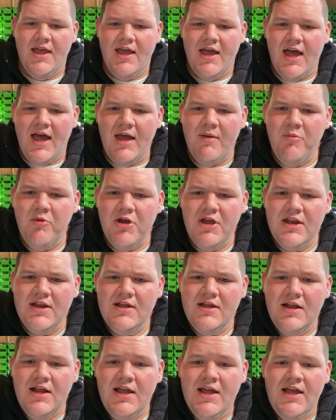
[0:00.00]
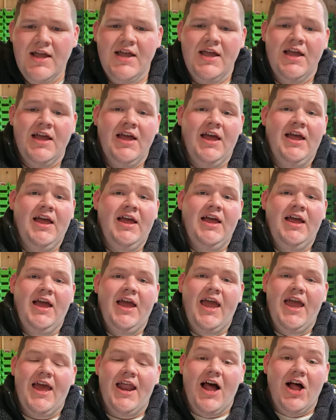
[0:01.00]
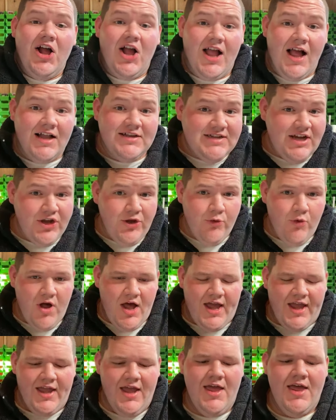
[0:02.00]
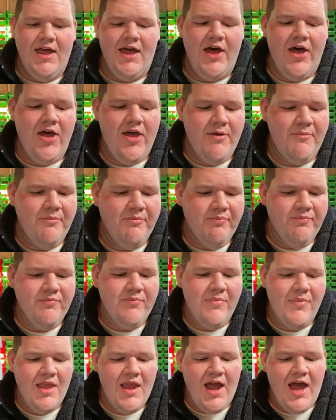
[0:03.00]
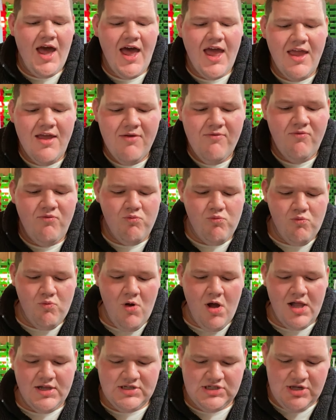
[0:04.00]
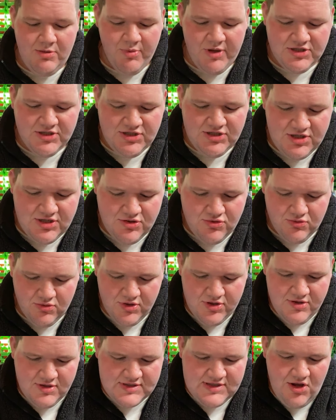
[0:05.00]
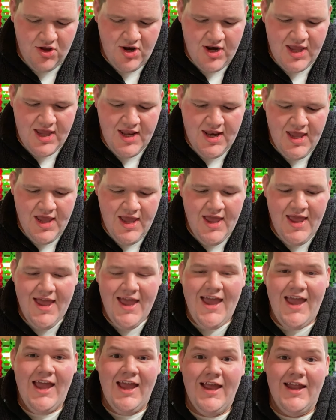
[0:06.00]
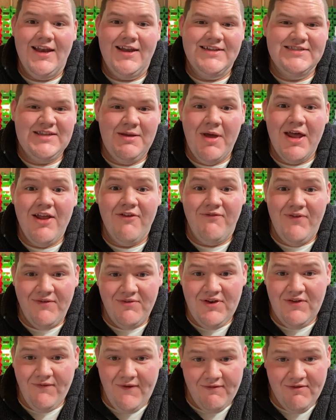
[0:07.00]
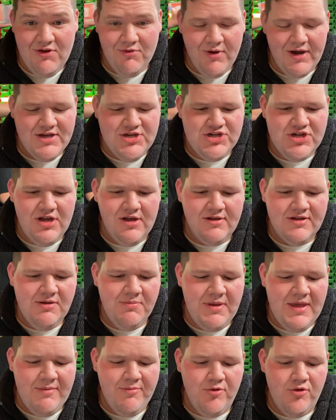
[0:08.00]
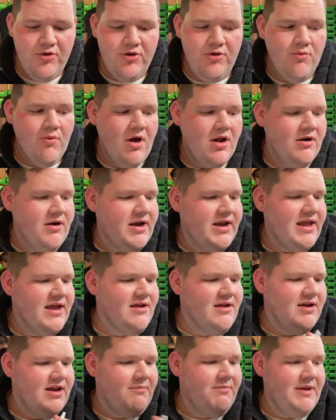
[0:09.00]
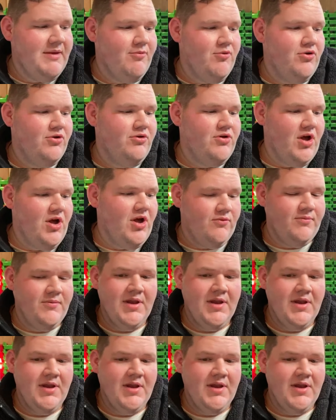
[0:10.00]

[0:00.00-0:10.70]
Hi, Brianna, and I'll tell you why. I have watched a bunch of tutorials on it, and it's about a 50-50 ratio to people who water it down and people who don't.